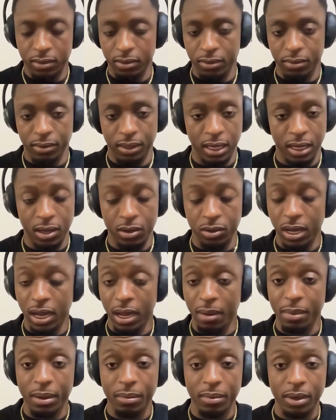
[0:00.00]
I don't know how
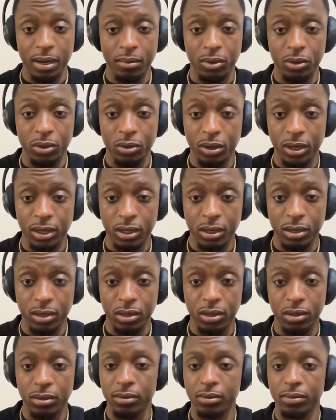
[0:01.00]
my mom knew where to
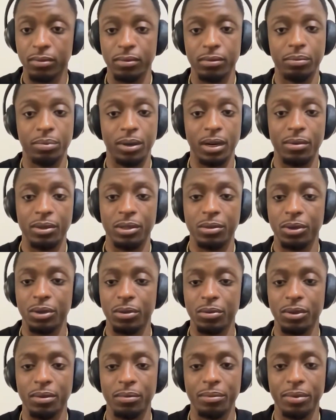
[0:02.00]
go. Probably spoke
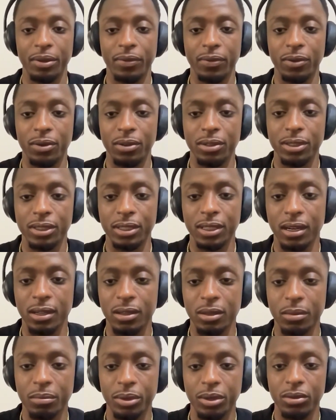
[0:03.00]
with them before she got on
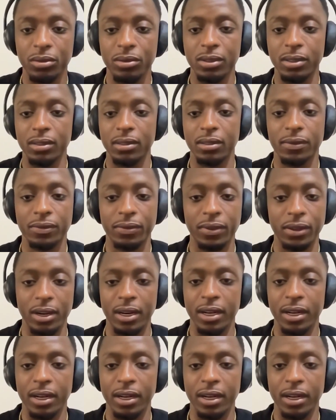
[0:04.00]
the boat to figure out